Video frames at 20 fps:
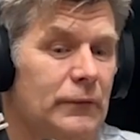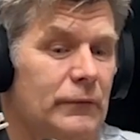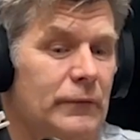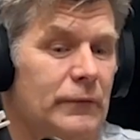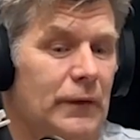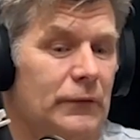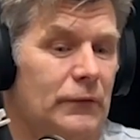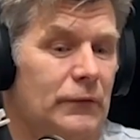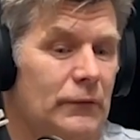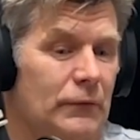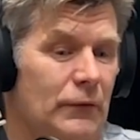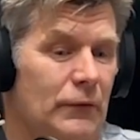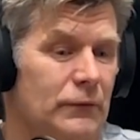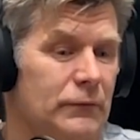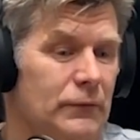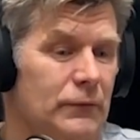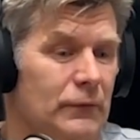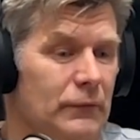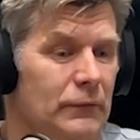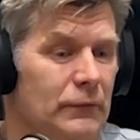if that dog
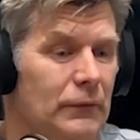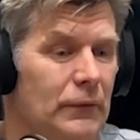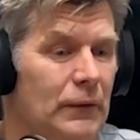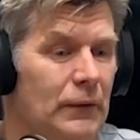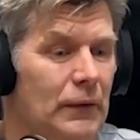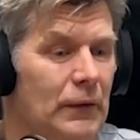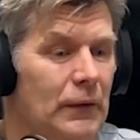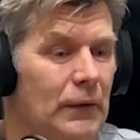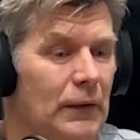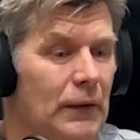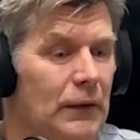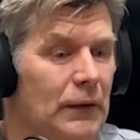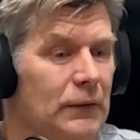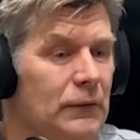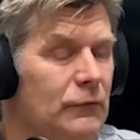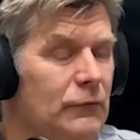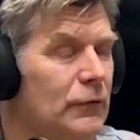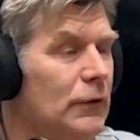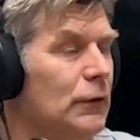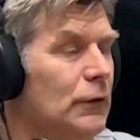goes on and
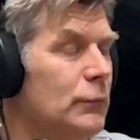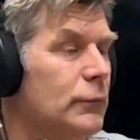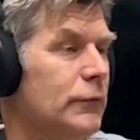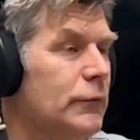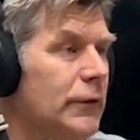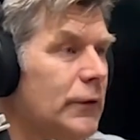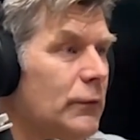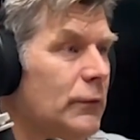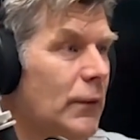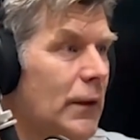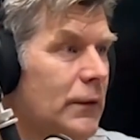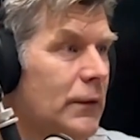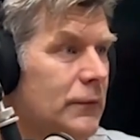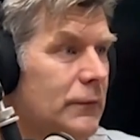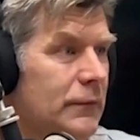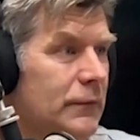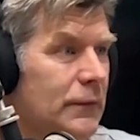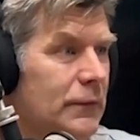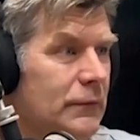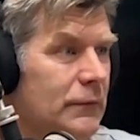develops airway
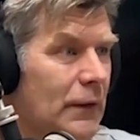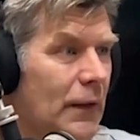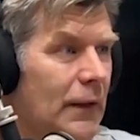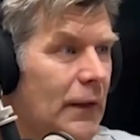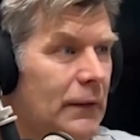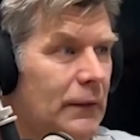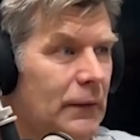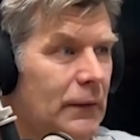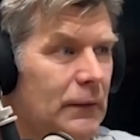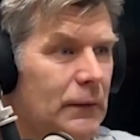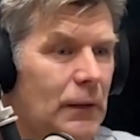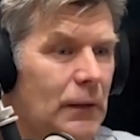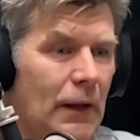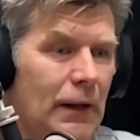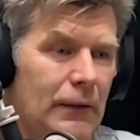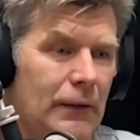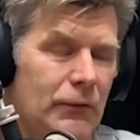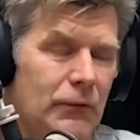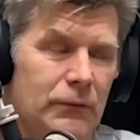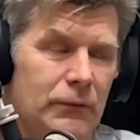disease later,
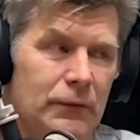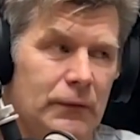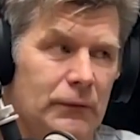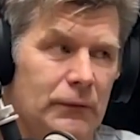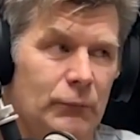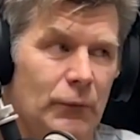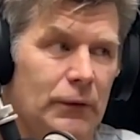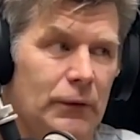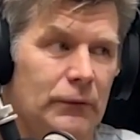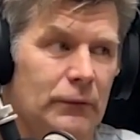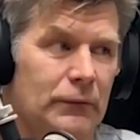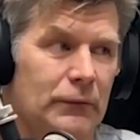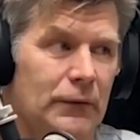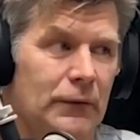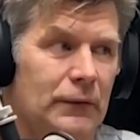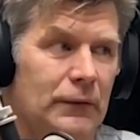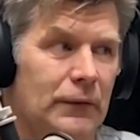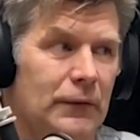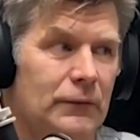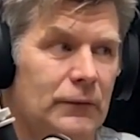Arthur said my dog
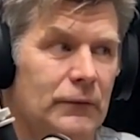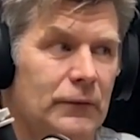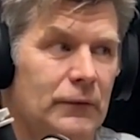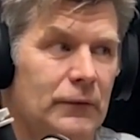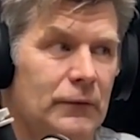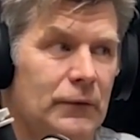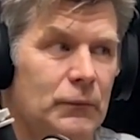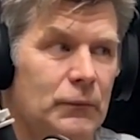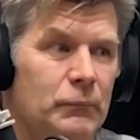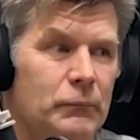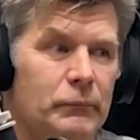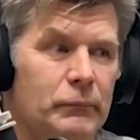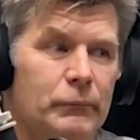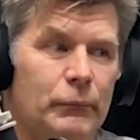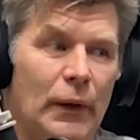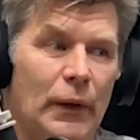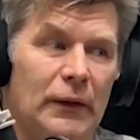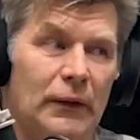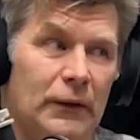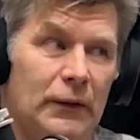didn't need surgery.
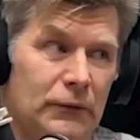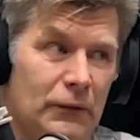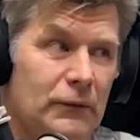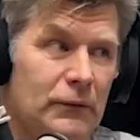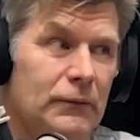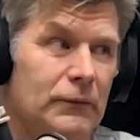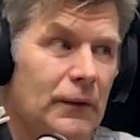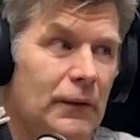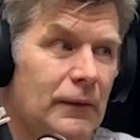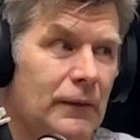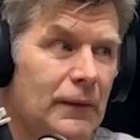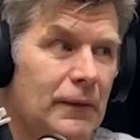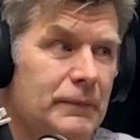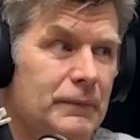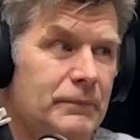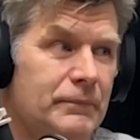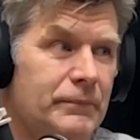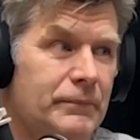But I don't say that.